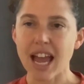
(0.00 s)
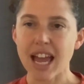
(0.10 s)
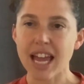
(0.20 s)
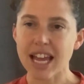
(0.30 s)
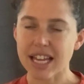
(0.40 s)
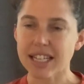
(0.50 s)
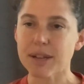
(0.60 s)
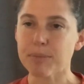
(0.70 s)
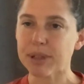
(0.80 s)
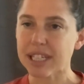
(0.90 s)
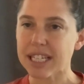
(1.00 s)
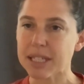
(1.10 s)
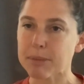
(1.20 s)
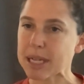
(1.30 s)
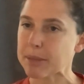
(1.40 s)
And it pleased
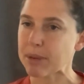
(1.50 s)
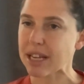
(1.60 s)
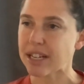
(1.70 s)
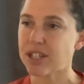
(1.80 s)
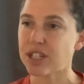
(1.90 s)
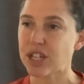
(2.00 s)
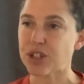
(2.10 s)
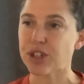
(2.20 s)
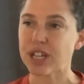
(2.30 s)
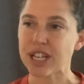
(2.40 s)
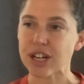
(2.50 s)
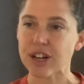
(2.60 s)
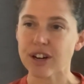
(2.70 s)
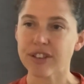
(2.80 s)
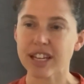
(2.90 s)
my Spanish teacher
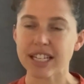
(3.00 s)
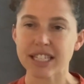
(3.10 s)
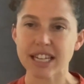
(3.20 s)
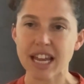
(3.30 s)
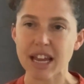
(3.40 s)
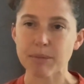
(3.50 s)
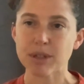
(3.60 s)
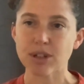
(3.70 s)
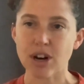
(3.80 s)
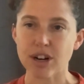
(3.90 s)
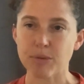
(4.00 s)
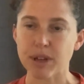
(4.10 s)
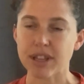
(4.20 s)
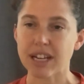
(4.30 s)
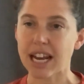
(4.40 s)
ear that its name started
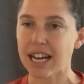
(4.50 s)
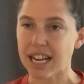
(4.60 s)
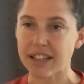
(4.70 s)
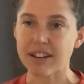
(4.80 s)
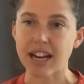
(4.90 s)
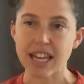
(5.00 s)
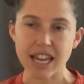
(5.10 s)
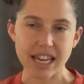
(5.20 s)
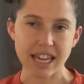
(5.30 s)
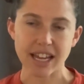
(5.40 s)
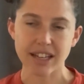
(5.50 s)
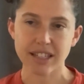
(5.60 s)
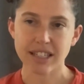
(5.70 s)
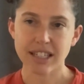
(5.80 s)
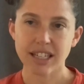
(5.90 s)
with la letra ñ.
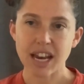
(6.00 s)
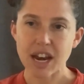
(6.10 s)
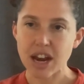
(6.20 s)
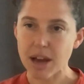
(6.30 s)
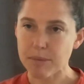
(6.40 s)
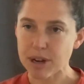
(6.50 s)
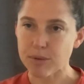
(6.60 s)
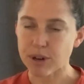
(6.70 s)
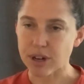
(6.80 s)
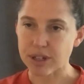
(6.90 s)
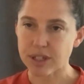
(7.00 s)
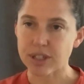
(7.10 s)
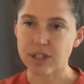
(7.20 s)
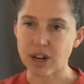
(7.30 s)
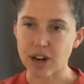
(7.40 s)
Not many words
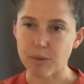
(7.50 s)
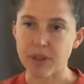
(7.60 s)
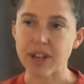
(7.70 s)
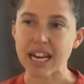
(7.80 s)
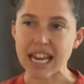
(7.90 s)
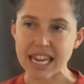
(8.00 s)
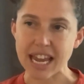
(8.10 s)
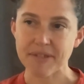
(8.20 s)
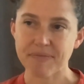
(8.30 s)
start with an ñ.